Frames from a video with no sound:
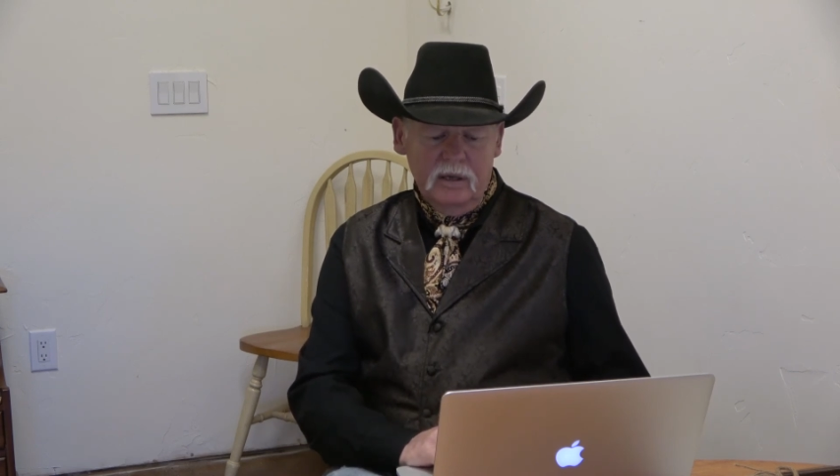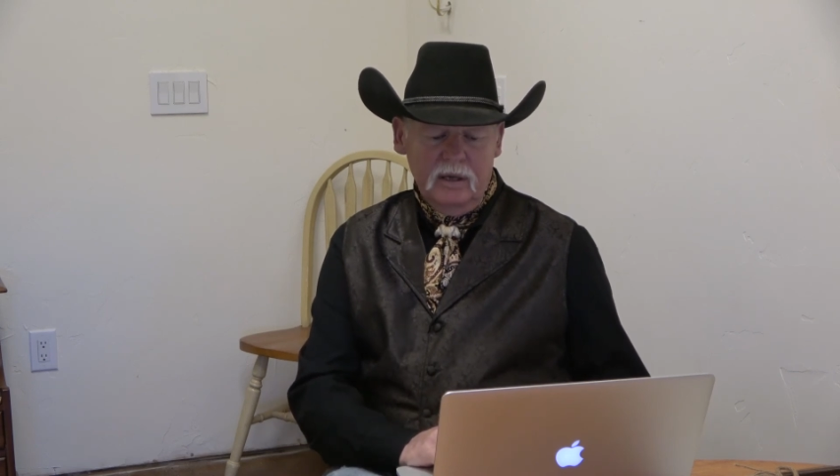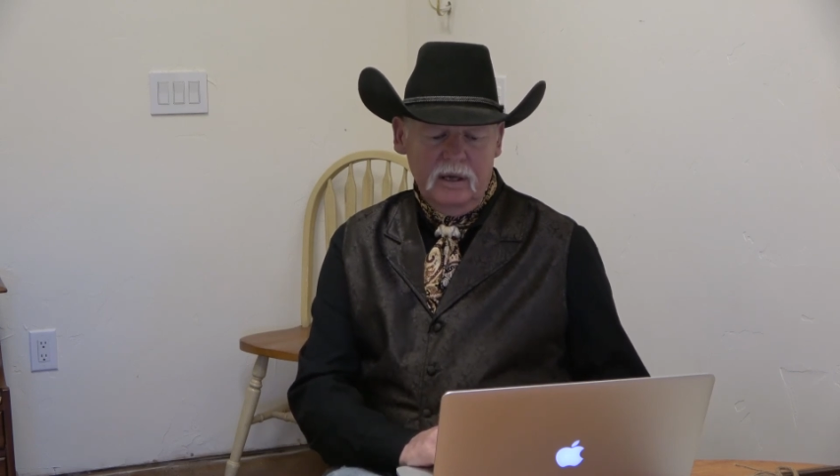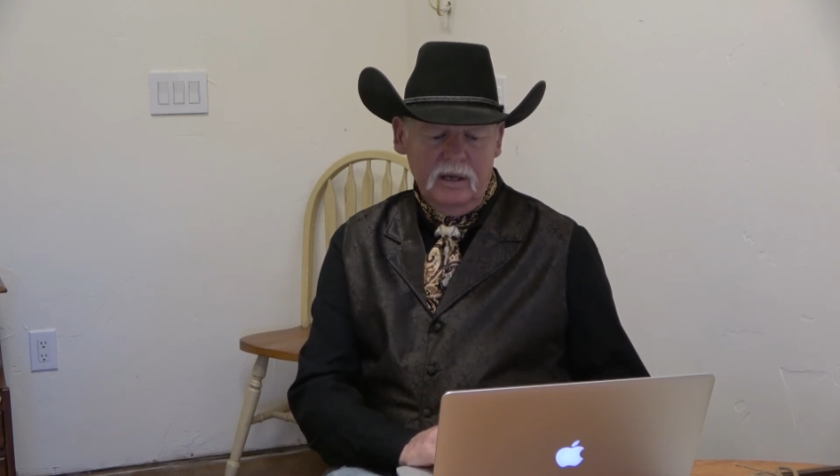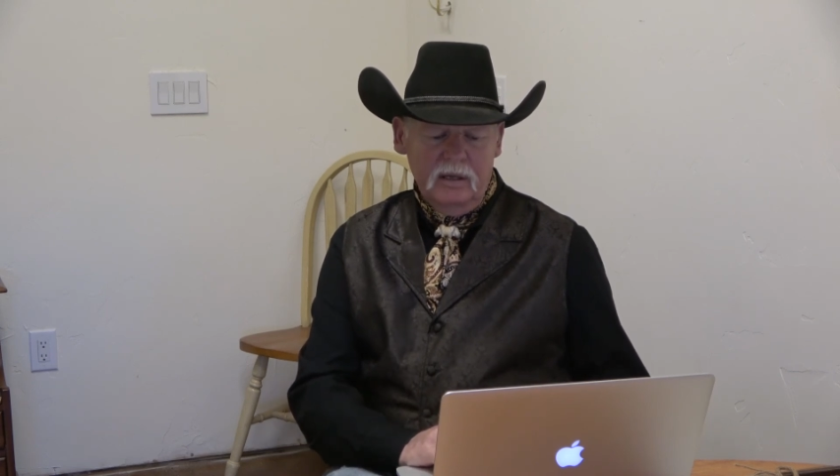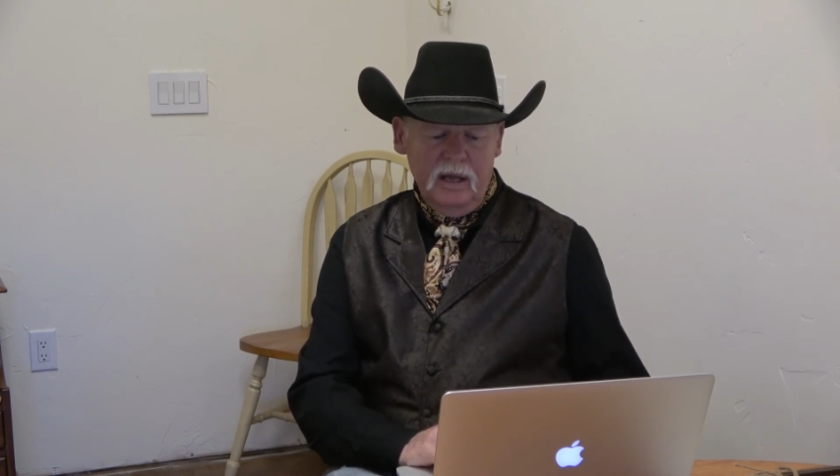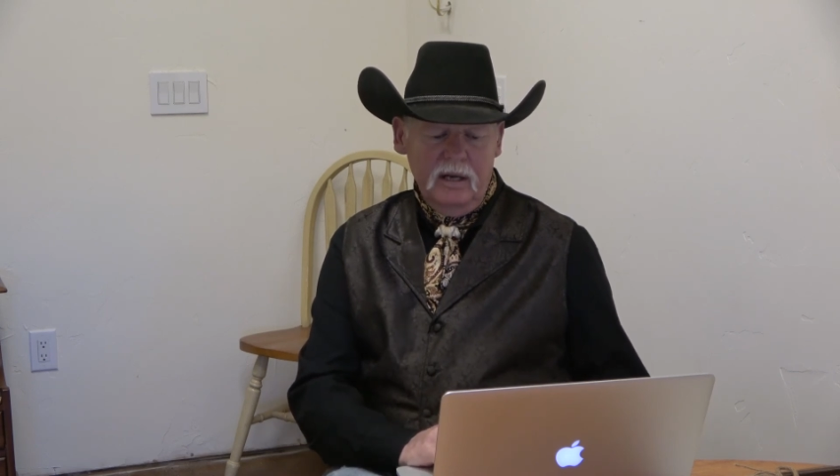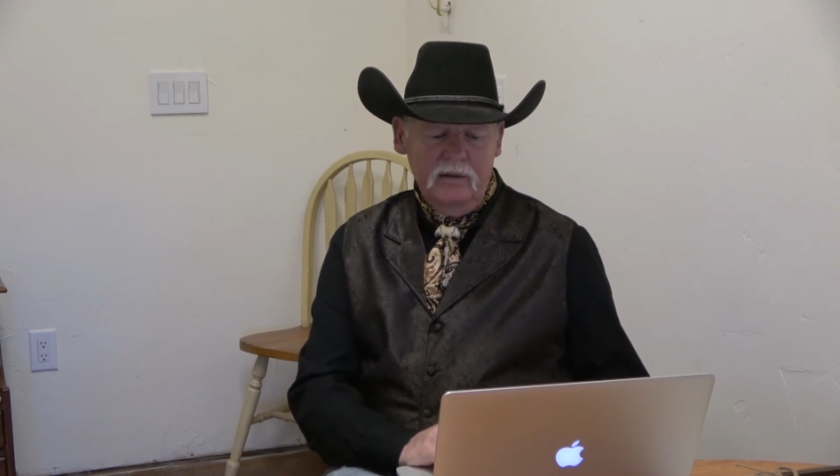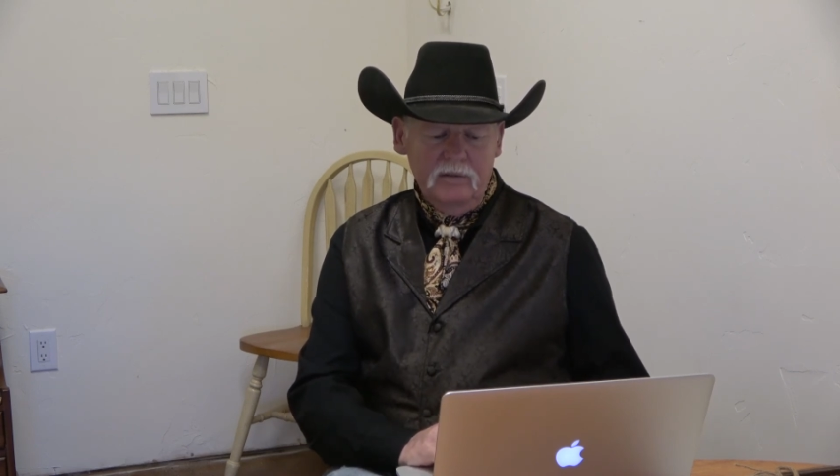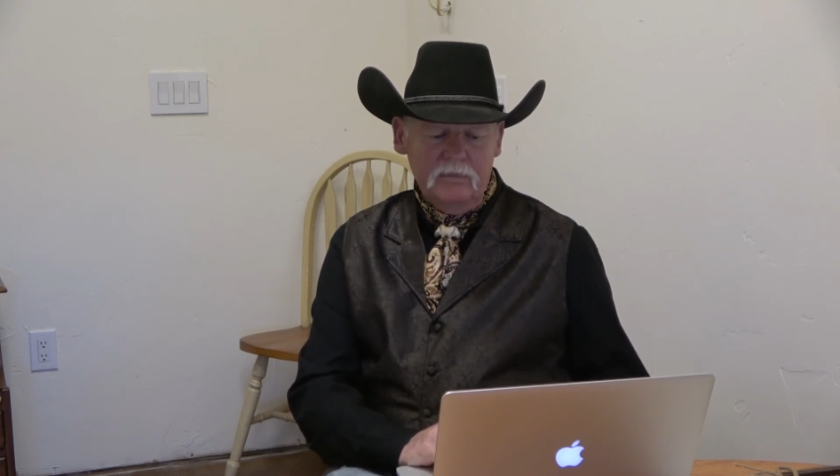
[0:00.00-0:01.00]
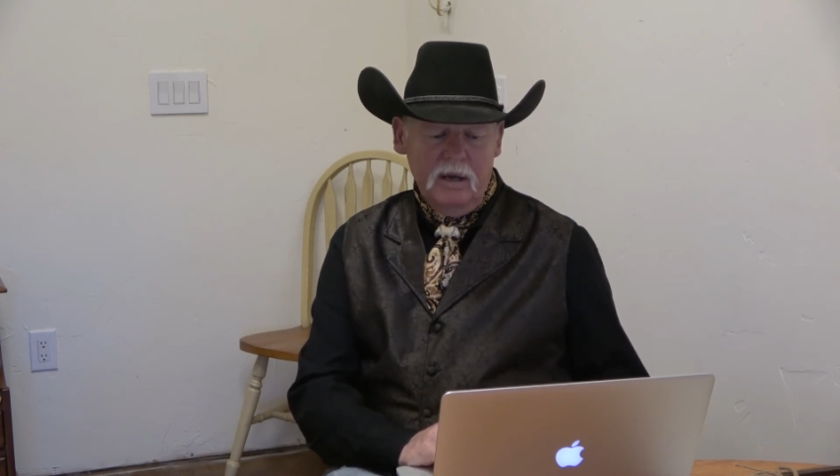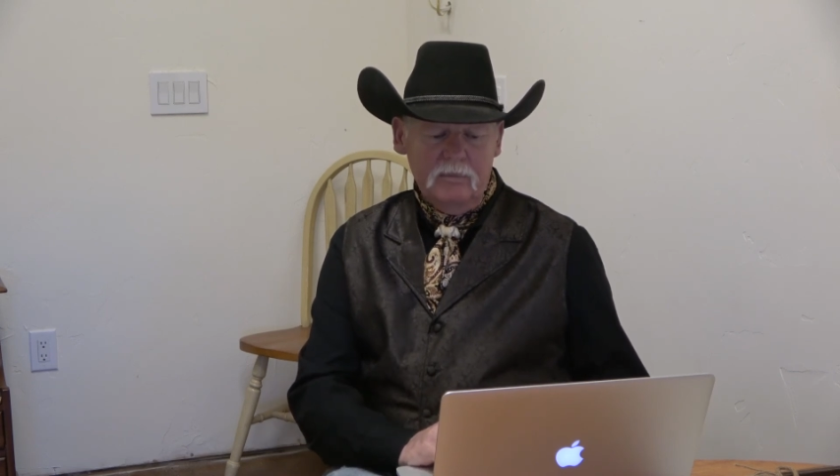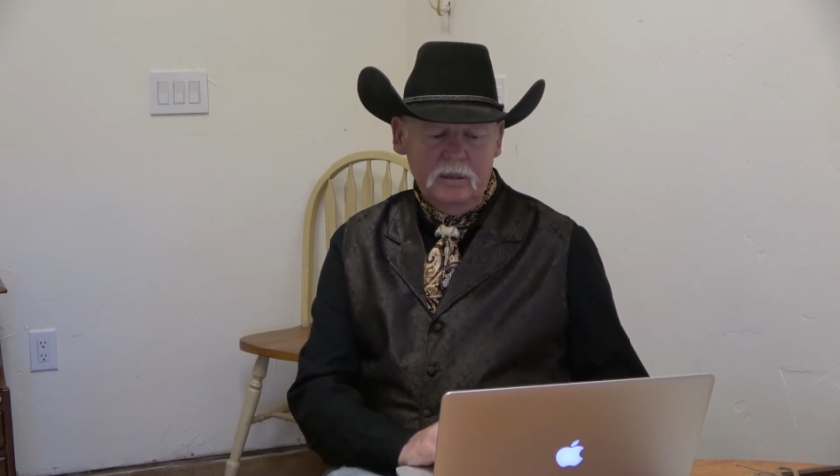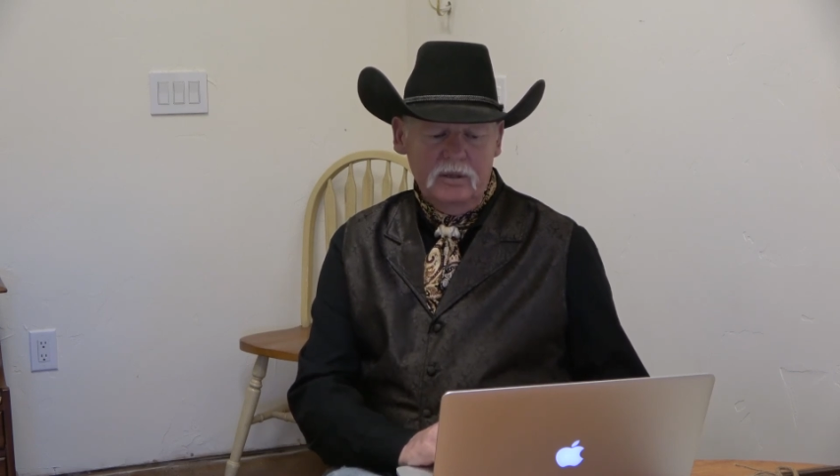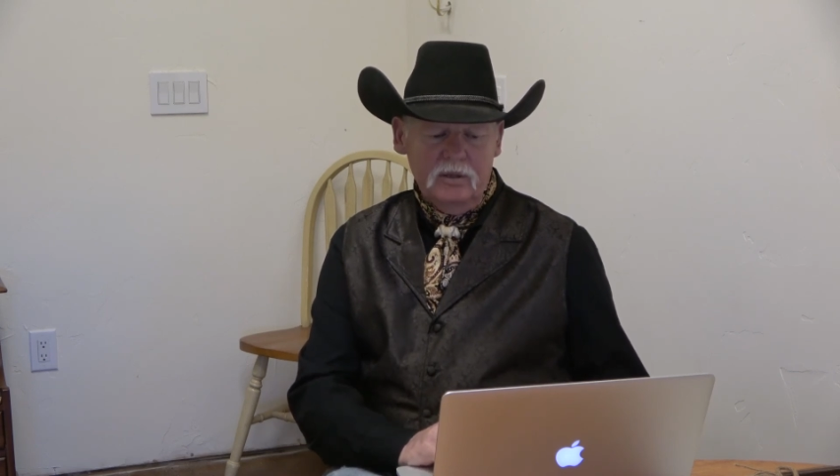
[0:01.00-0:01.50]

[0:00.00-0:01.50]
And that even may be